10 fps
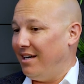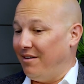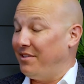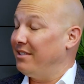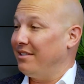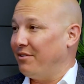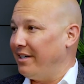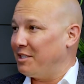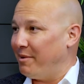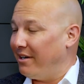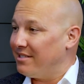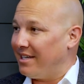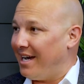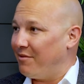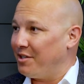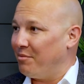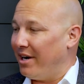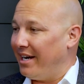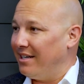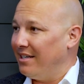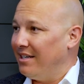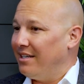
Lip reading: of the delivery experience they have with your brand.